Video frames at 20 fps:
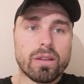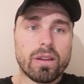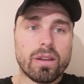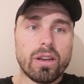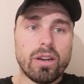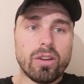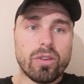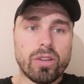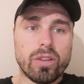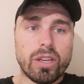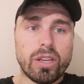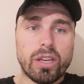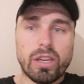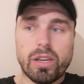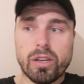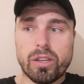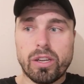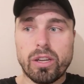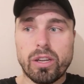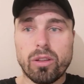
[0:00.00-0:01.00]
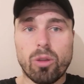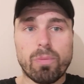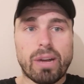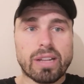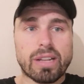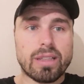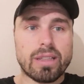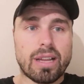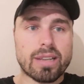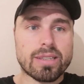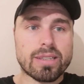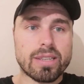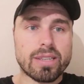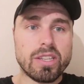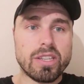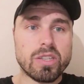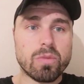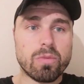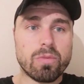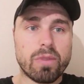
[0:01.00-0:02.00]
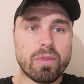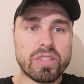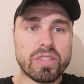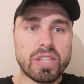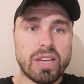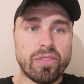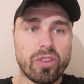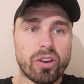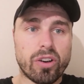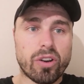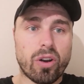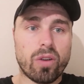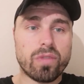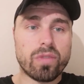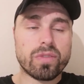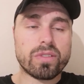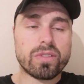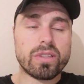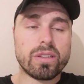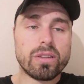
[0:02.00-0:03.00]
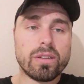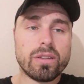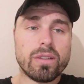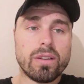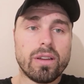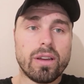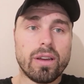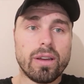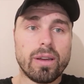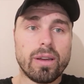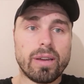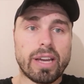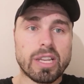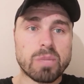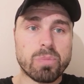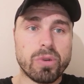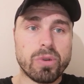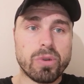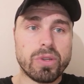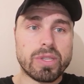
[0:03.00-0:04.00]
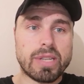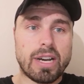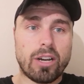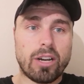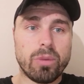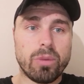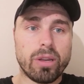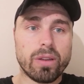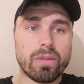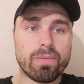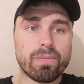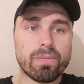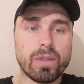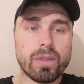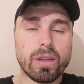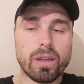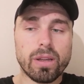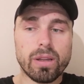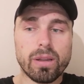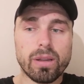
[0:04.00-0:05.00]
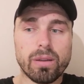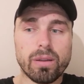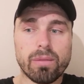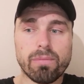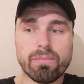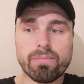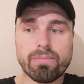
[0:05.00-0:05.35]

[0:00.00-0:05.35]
you know, you look back to last season with Stephen Croft against Burton Albion, that